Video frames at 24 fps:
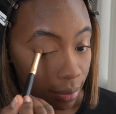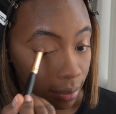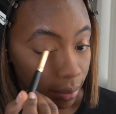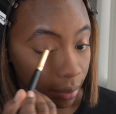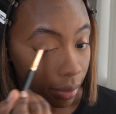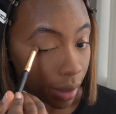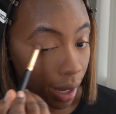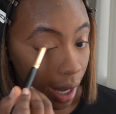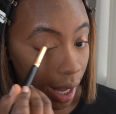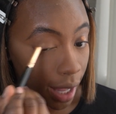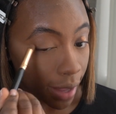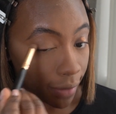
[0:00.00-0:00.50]

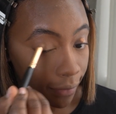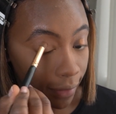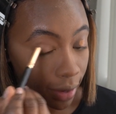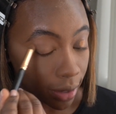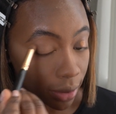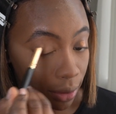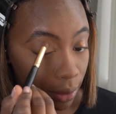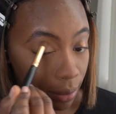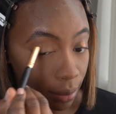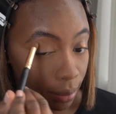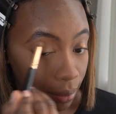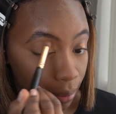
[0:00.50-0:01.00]
If I
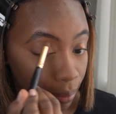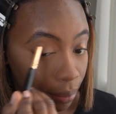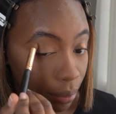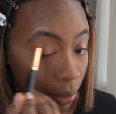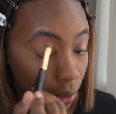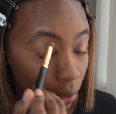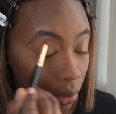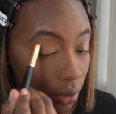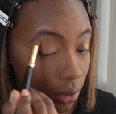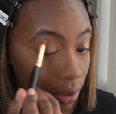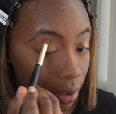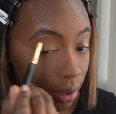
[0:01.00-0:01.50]
don't
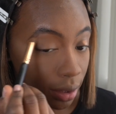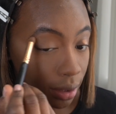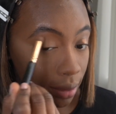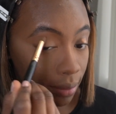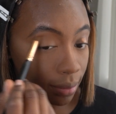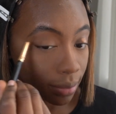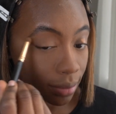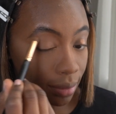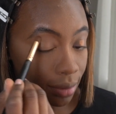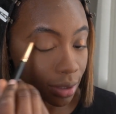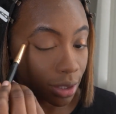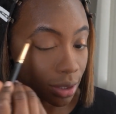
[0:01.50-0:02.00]
pull
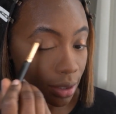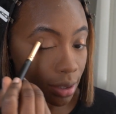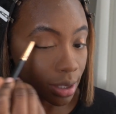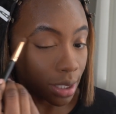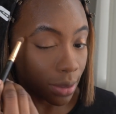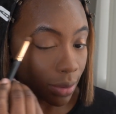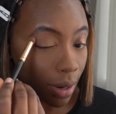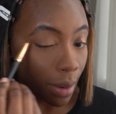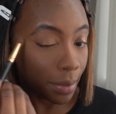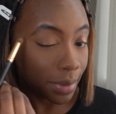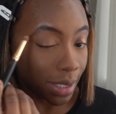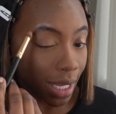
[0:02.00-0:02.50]
do you see
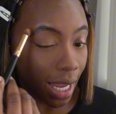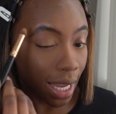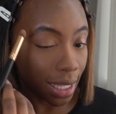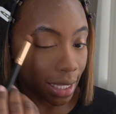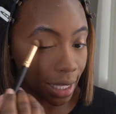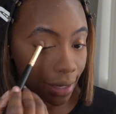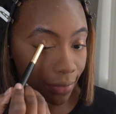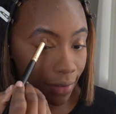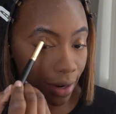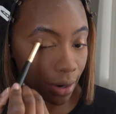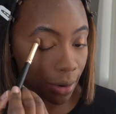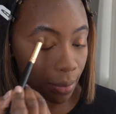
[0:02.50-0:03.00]
what I'm saying?
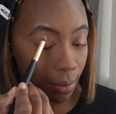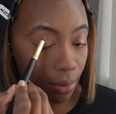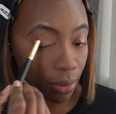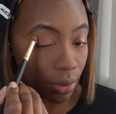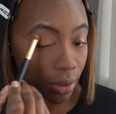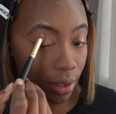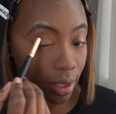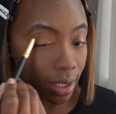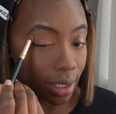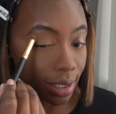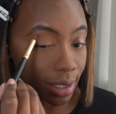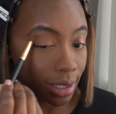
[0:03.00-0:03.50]
Like if I don't
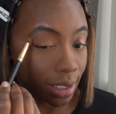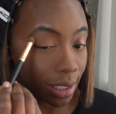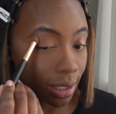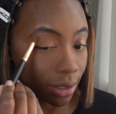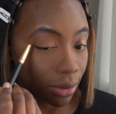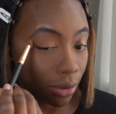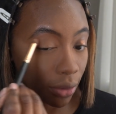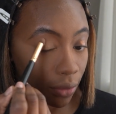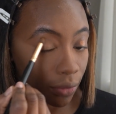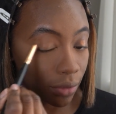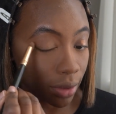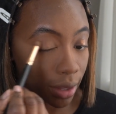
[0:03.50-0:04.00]
pull the
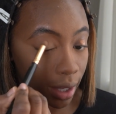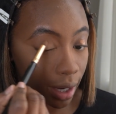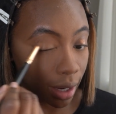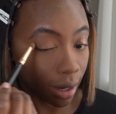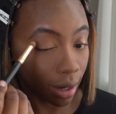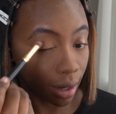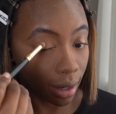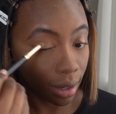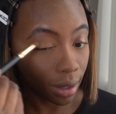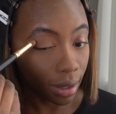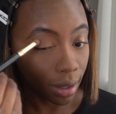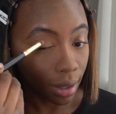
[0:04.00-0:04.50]
concealer over
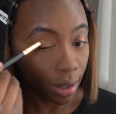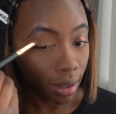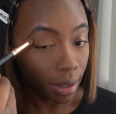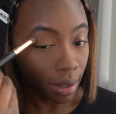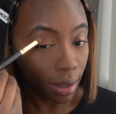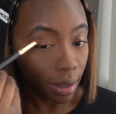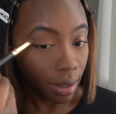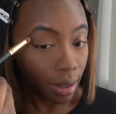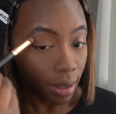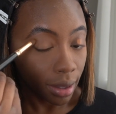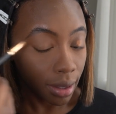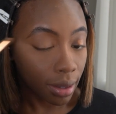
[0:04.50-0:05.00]
there,
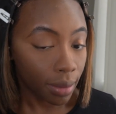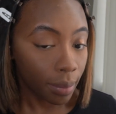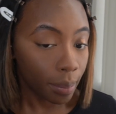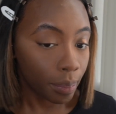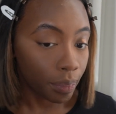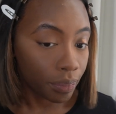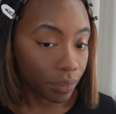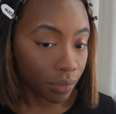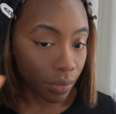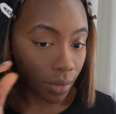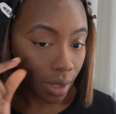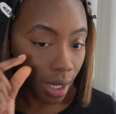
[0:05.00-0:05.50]

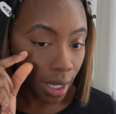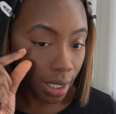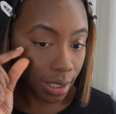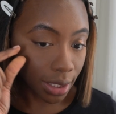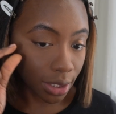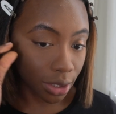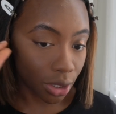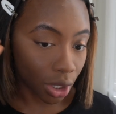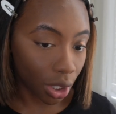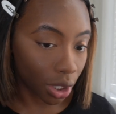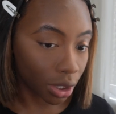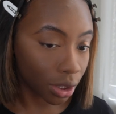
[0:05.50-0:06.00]

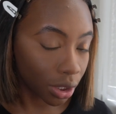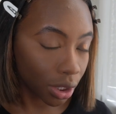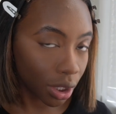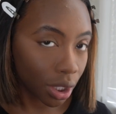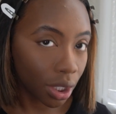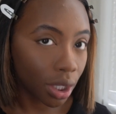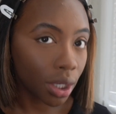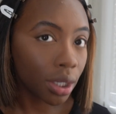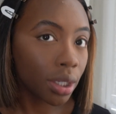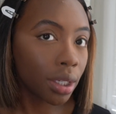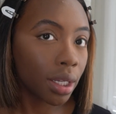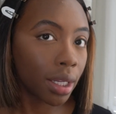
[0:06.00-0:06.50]
it's
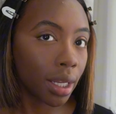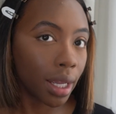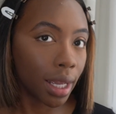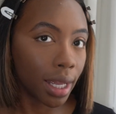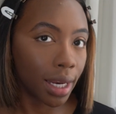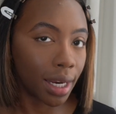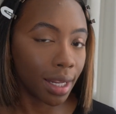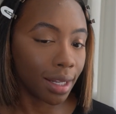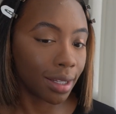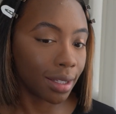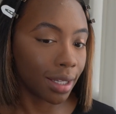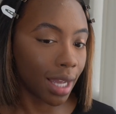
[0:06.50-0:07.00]
darker
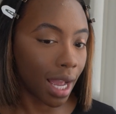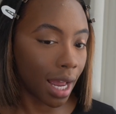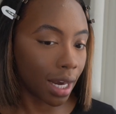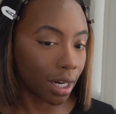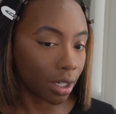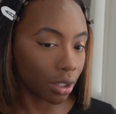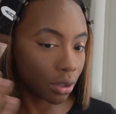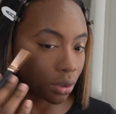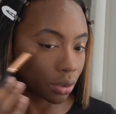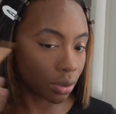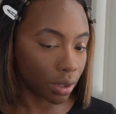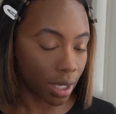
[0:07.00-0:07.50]
and it kind
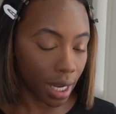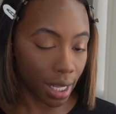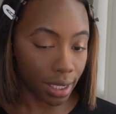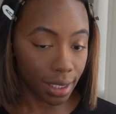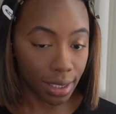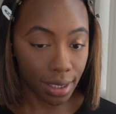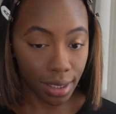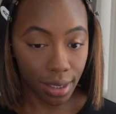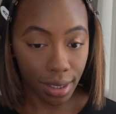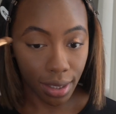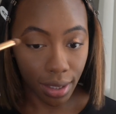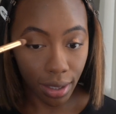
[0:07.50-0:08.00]
of
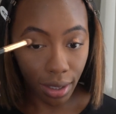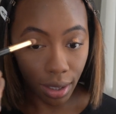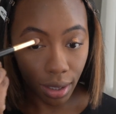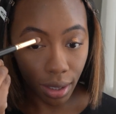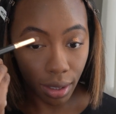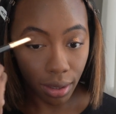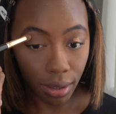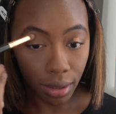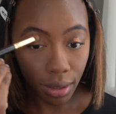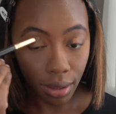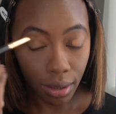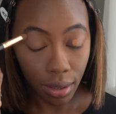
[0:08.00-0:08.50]
creates
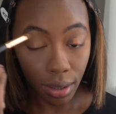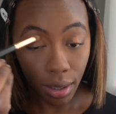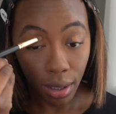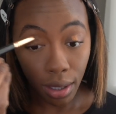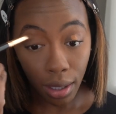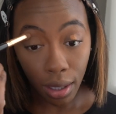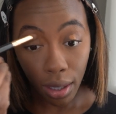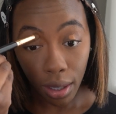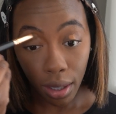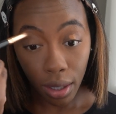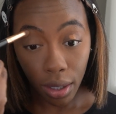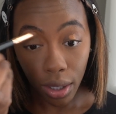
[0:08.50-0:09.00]
the
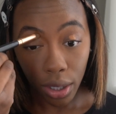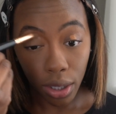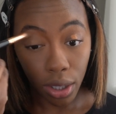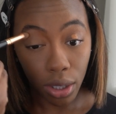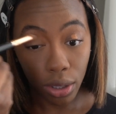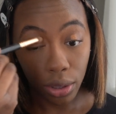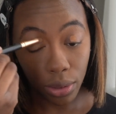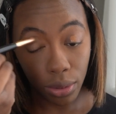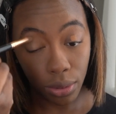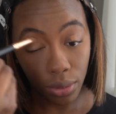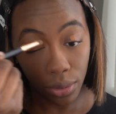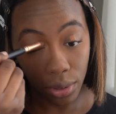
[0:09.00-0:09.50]

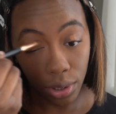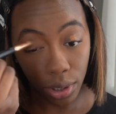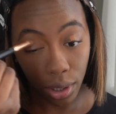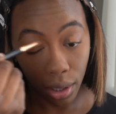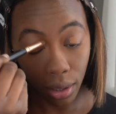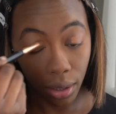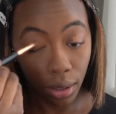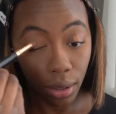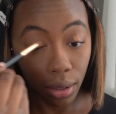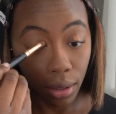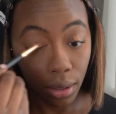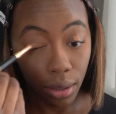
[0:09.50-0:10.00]

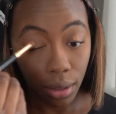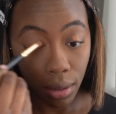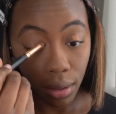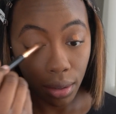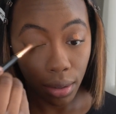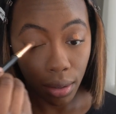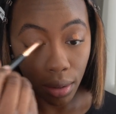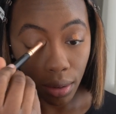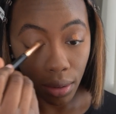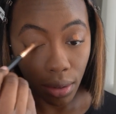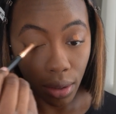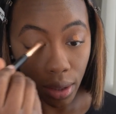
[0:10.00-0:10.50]
illusion
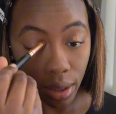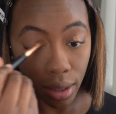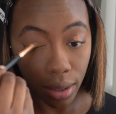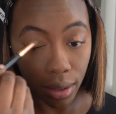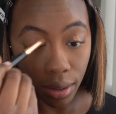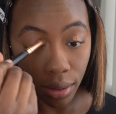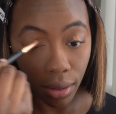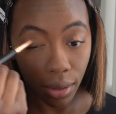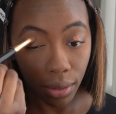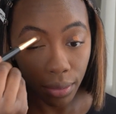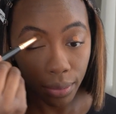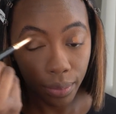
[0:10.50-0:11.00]
on its
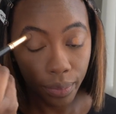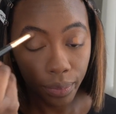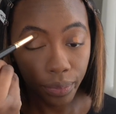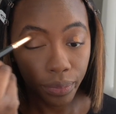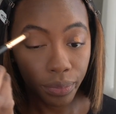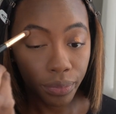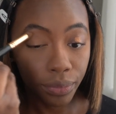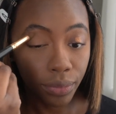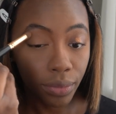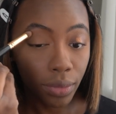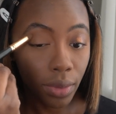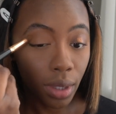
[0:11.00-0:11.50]
own.
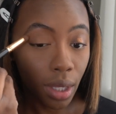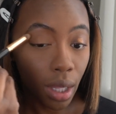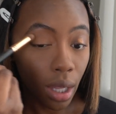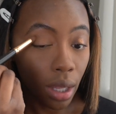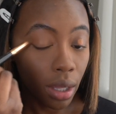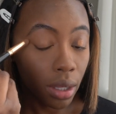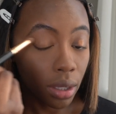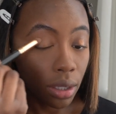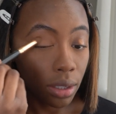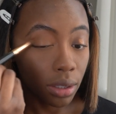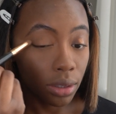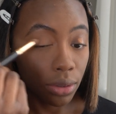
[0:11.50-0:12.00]

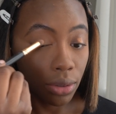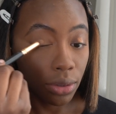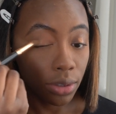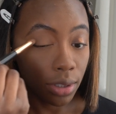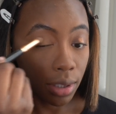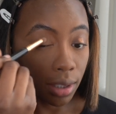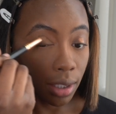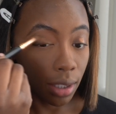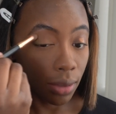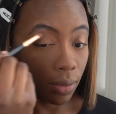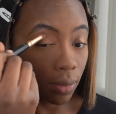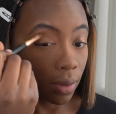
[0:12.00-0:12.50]
You'll
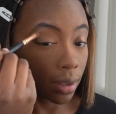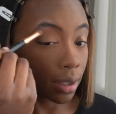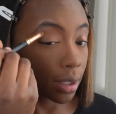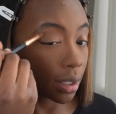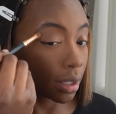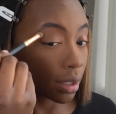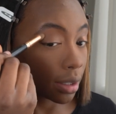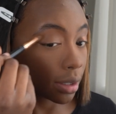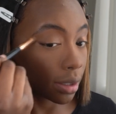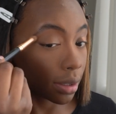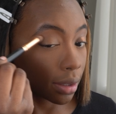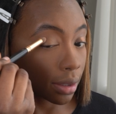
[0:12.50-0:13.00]
see once
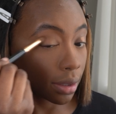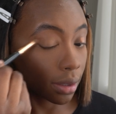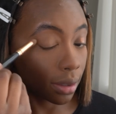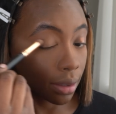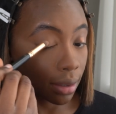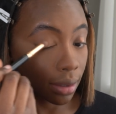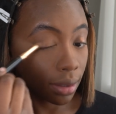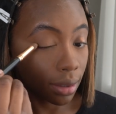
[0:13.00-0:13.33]
it's